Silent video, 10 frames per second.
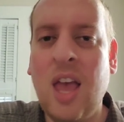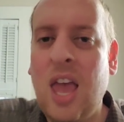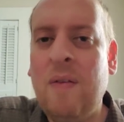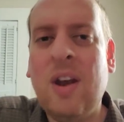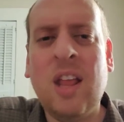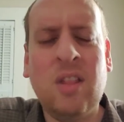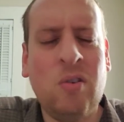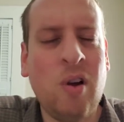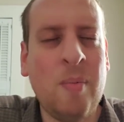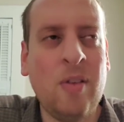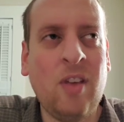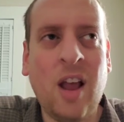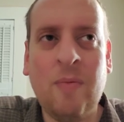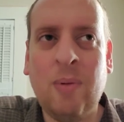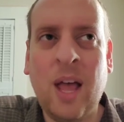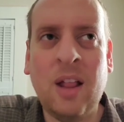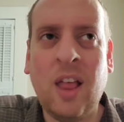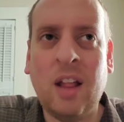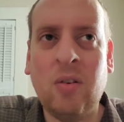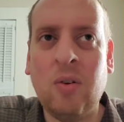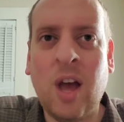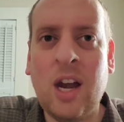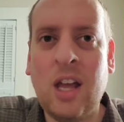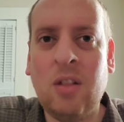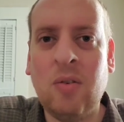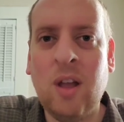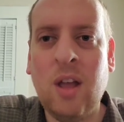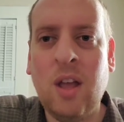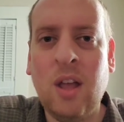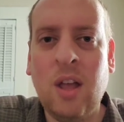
Even in tournaments that I've played, like through 983